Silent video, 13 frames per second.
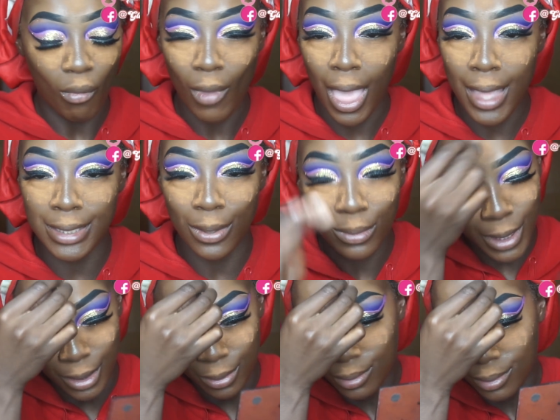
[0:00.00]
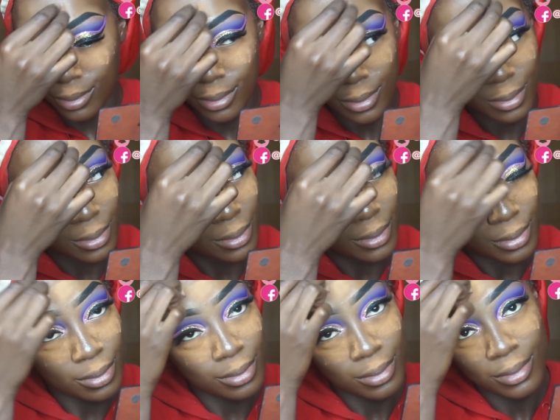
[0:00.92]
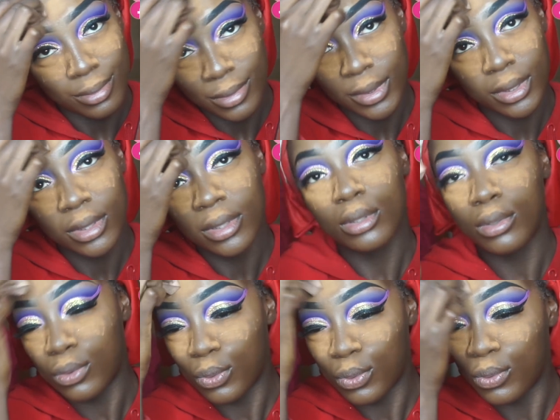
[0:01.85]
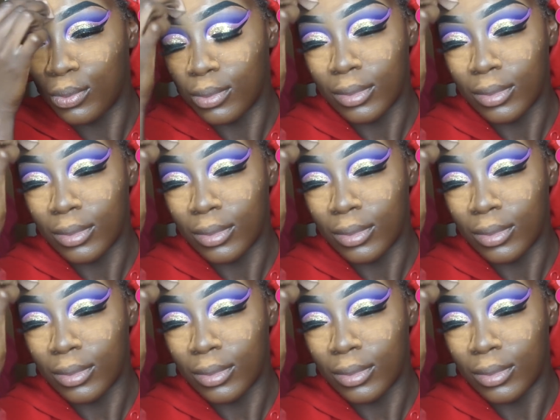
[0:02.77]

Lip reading: finish, girl, it be having me looking